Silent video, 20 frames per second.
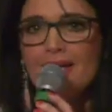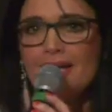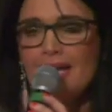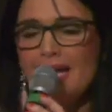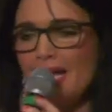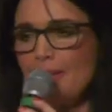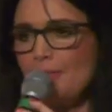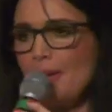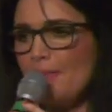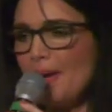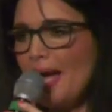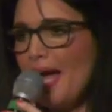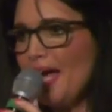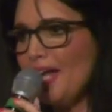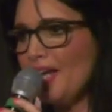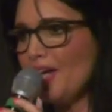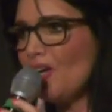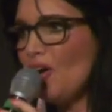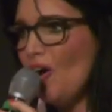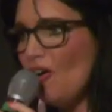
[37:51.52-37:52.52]
I remember I had
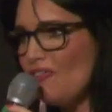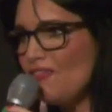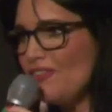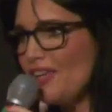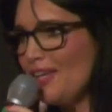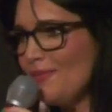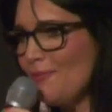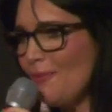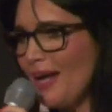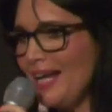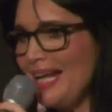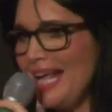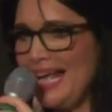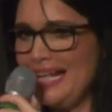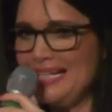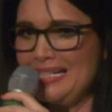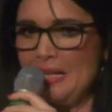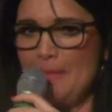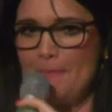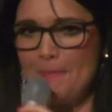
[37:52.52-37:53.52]
a coffee in one
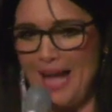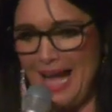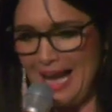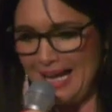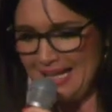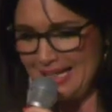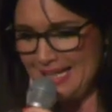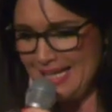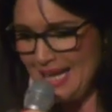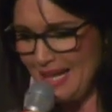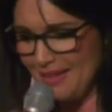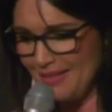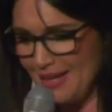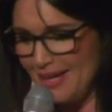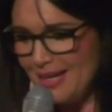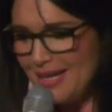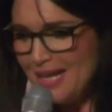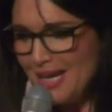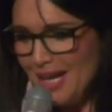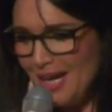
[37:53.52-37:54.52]
hand and a bag in the other,
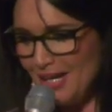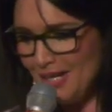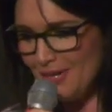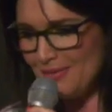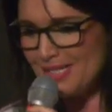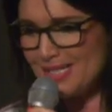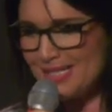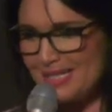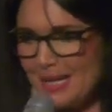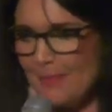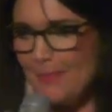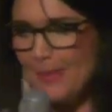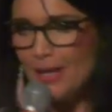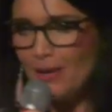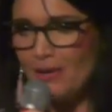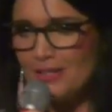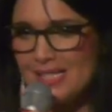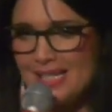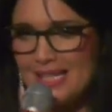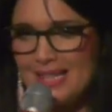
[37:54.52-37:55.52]
and I was stepping
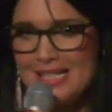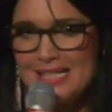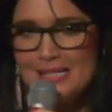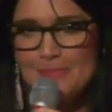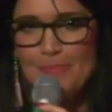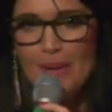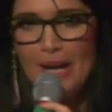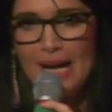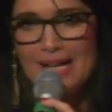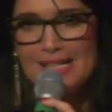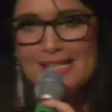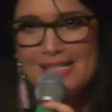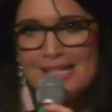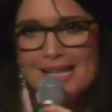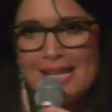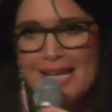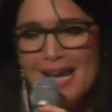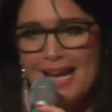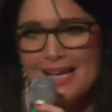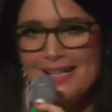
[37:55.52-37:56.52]
onto this bus.
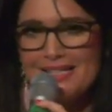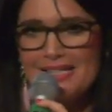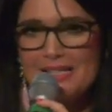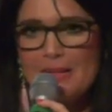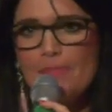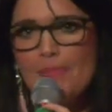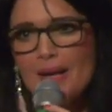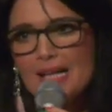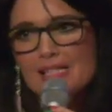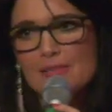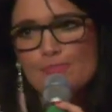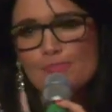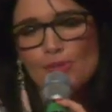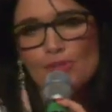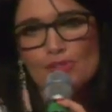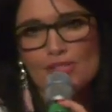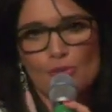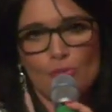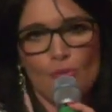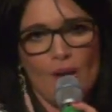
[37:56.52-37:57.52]
And as the bus
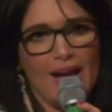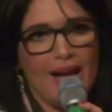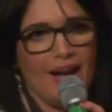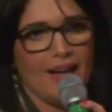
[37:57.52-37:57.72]
pulled away, I